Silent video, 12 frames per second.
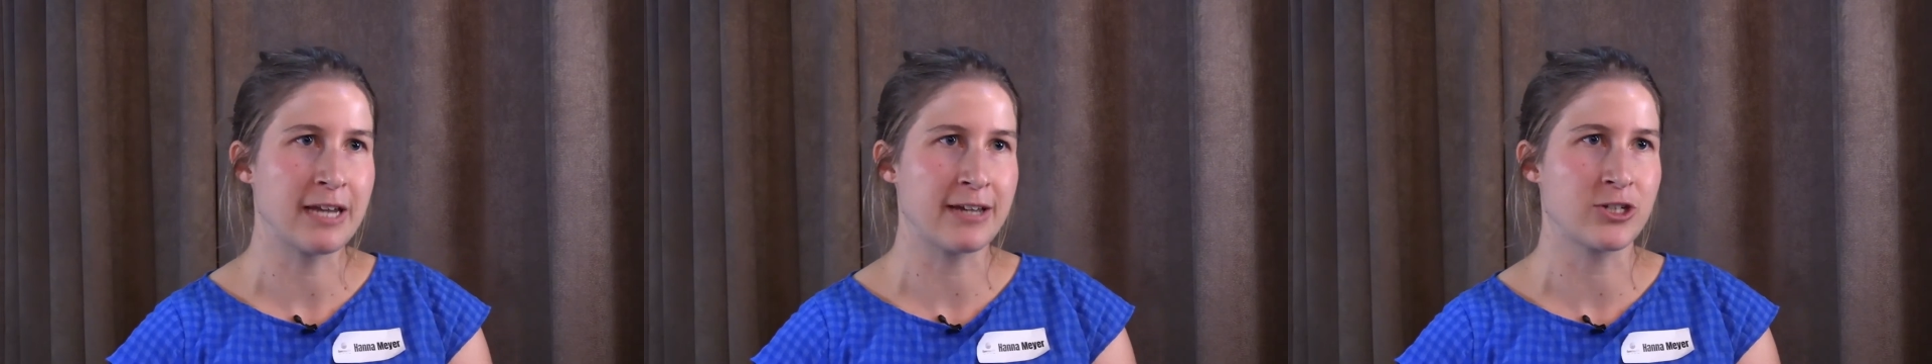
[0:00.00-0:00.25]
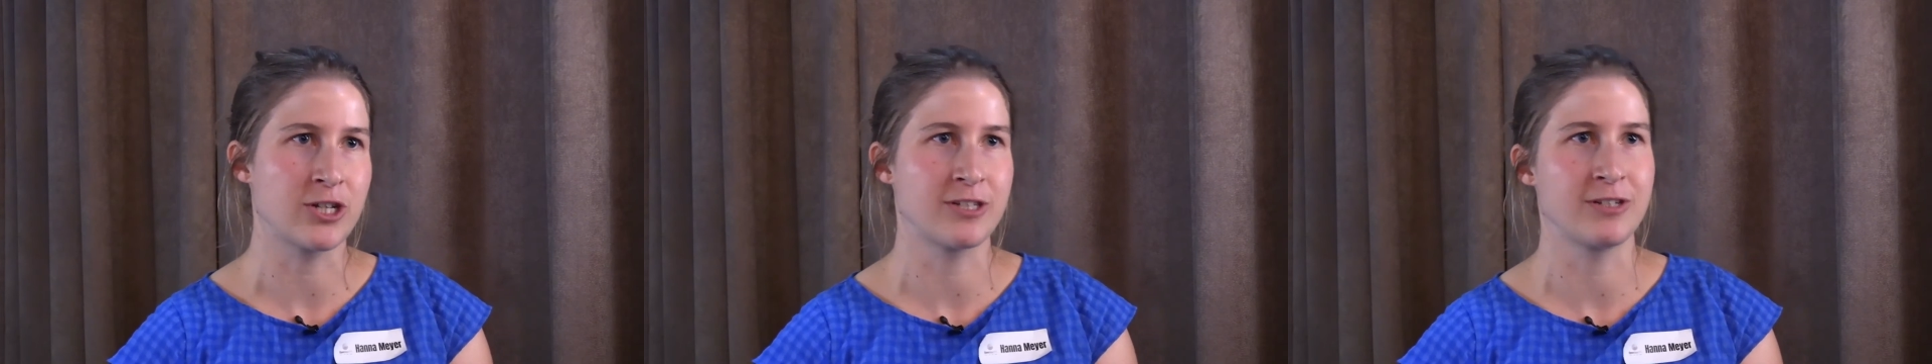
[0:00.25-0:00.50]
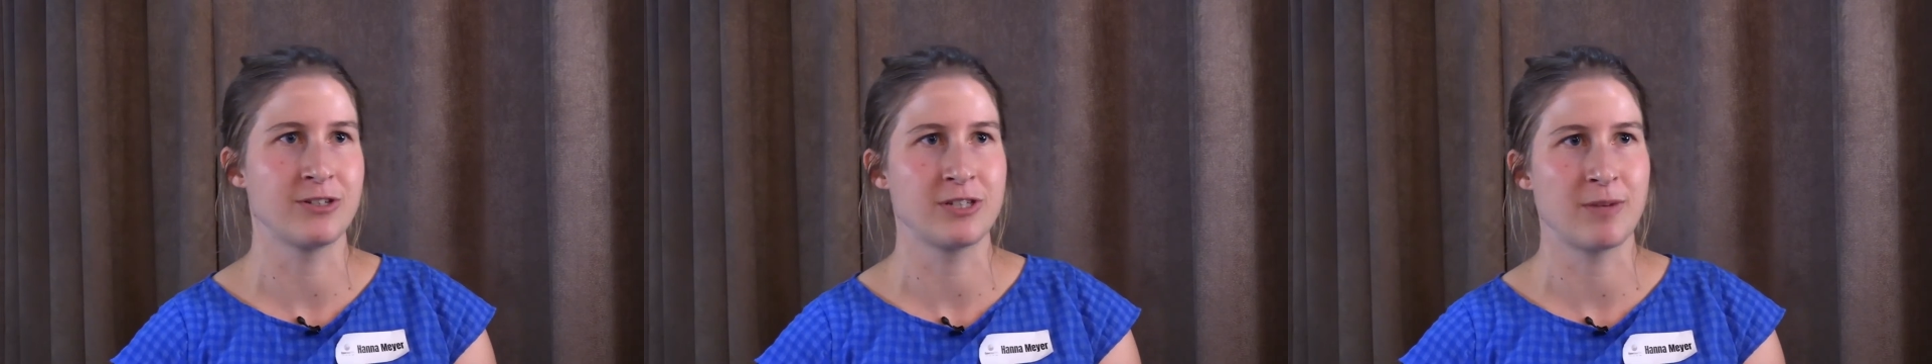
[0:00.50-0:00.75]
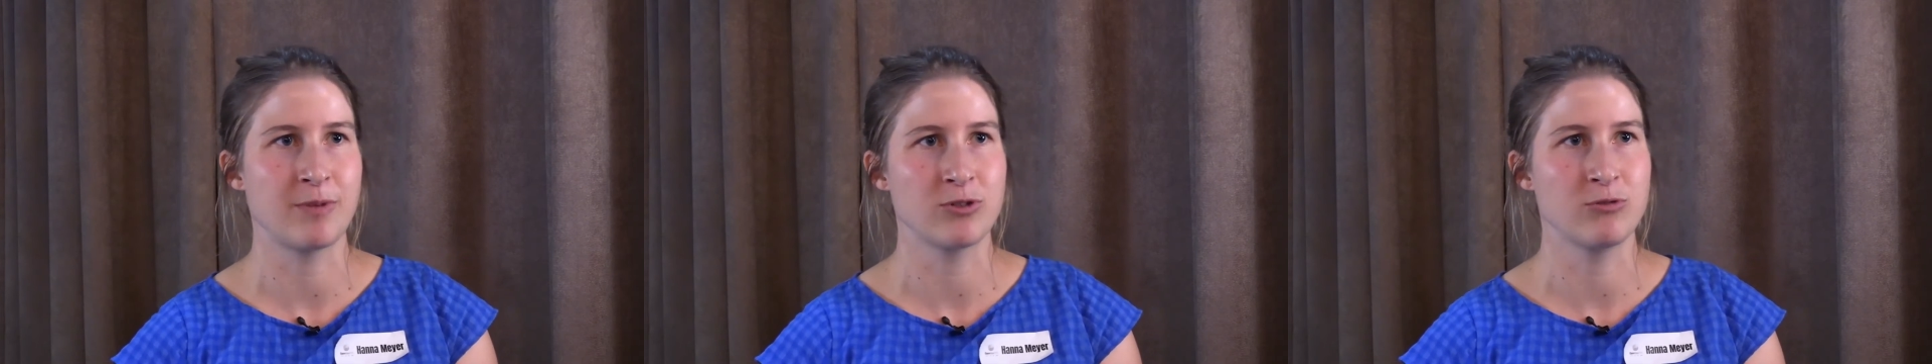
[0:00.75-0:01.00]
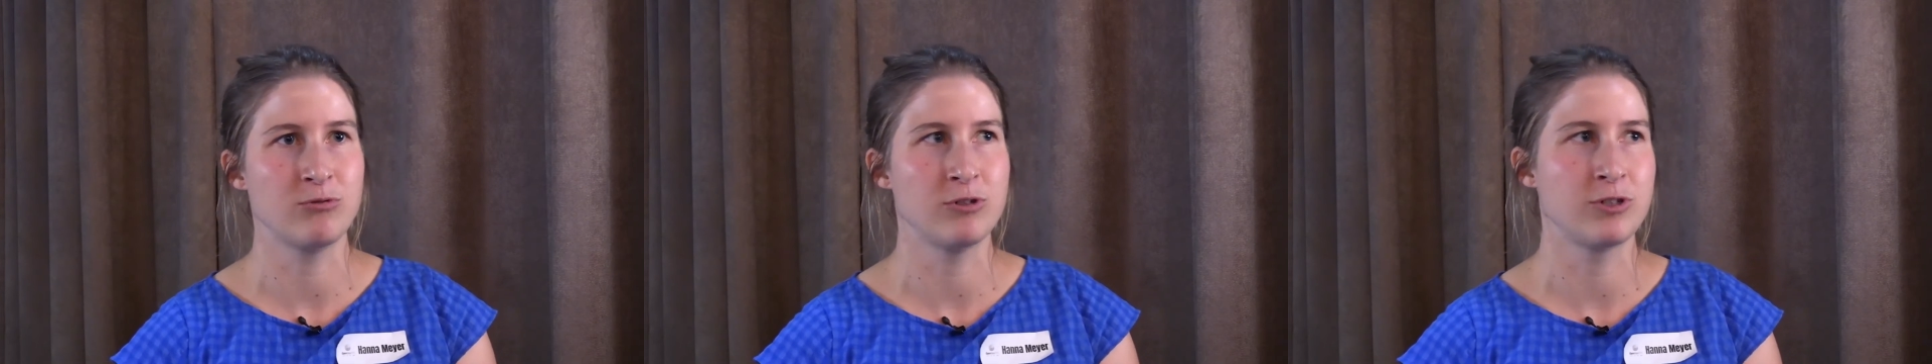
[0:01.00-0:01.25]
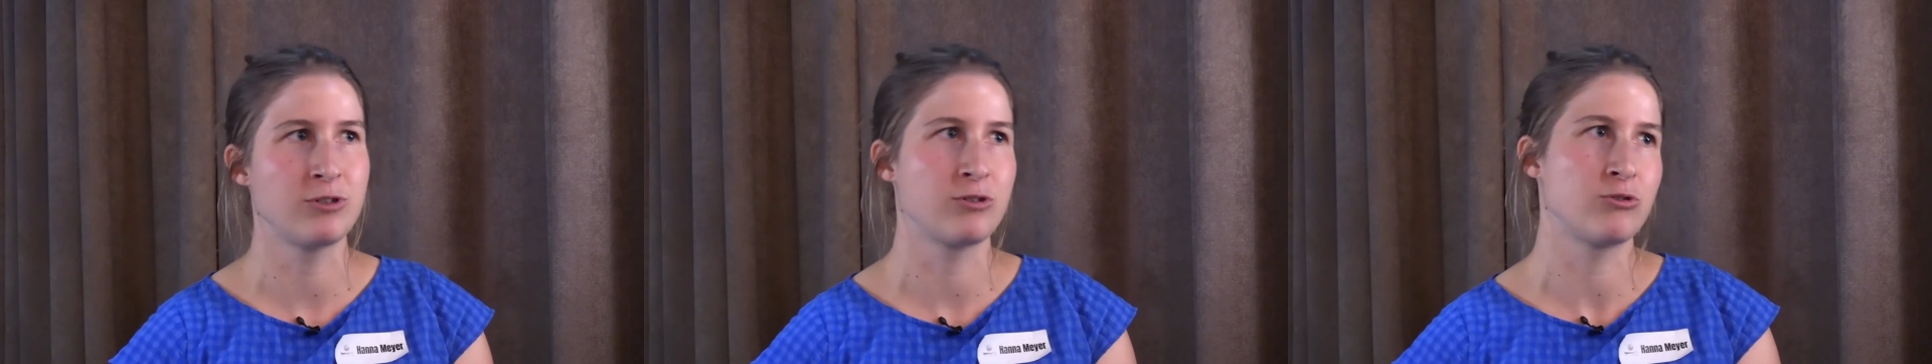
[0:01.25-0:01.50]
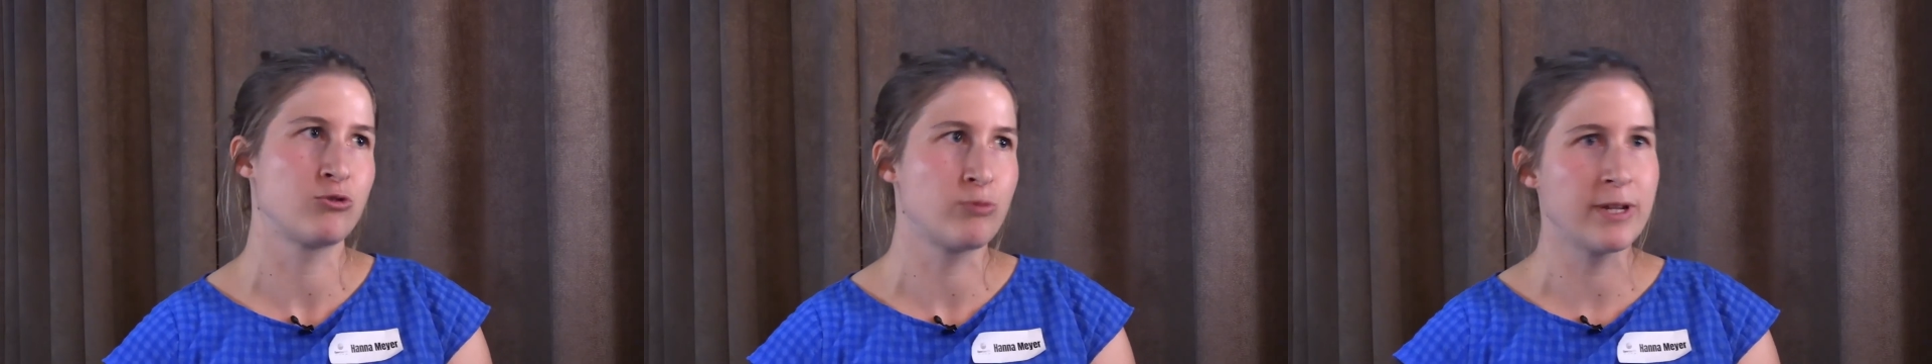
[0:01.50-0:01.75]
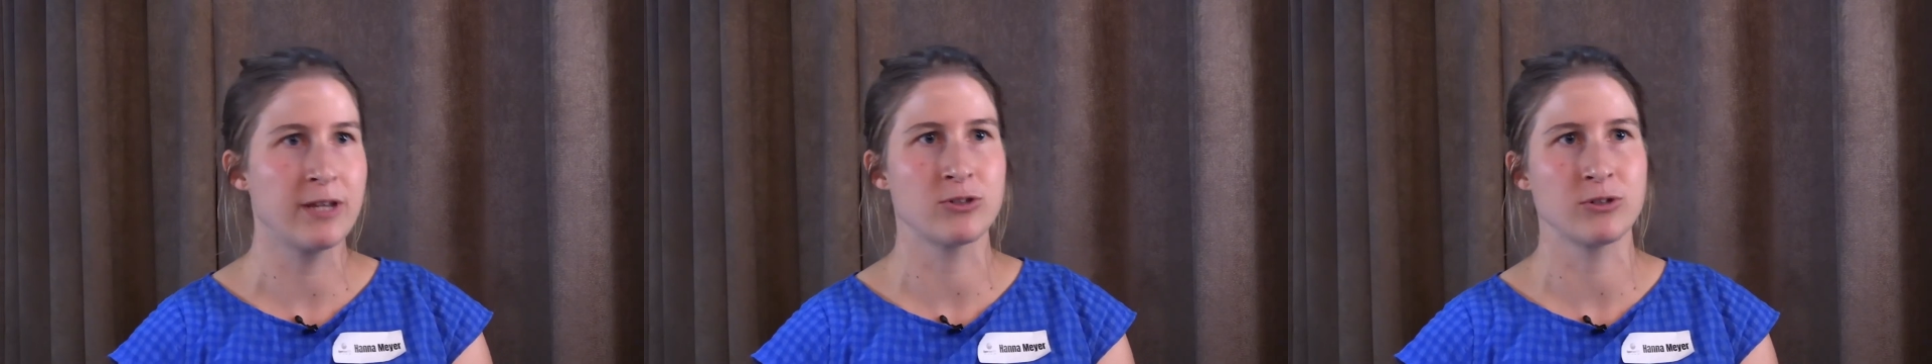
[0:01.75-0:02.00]
lectures at the summer schools
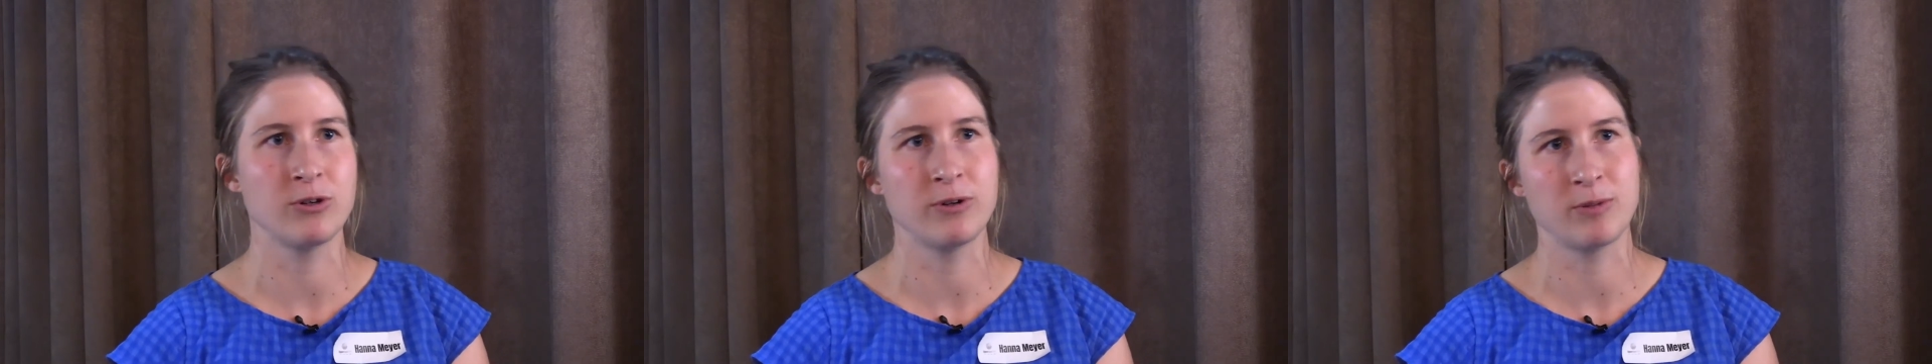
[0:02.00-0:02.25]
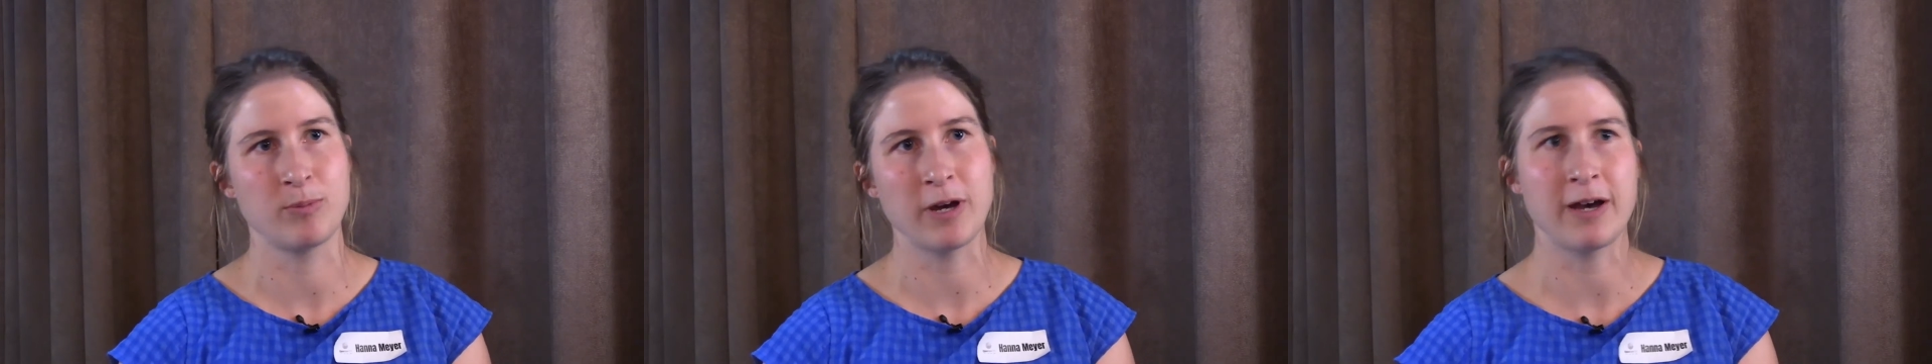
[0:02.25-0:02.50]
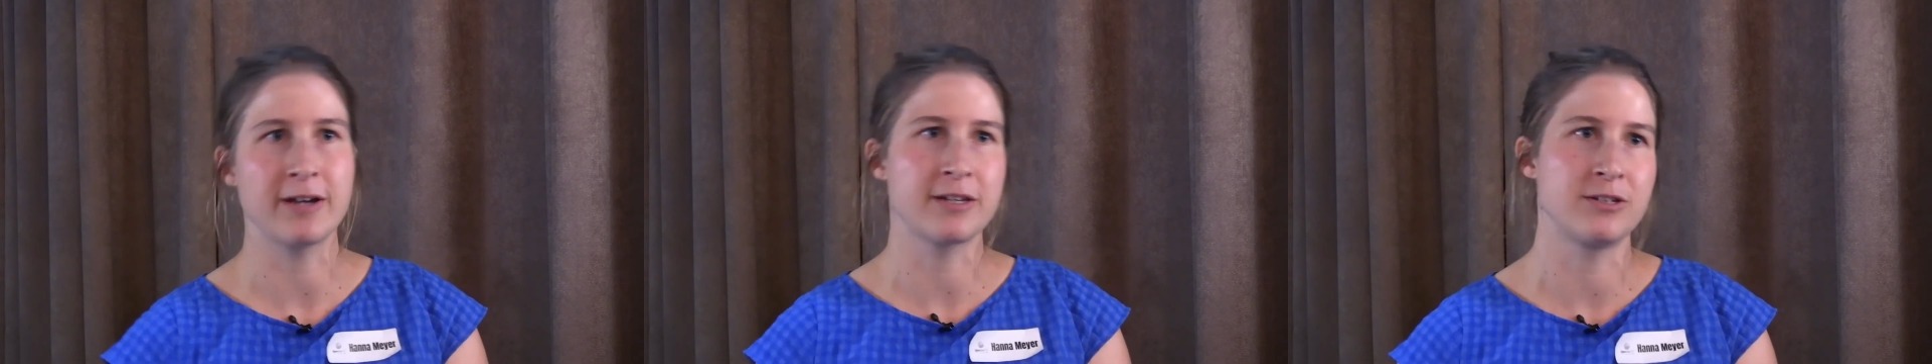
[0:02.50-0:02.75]
3 years ago in Prague,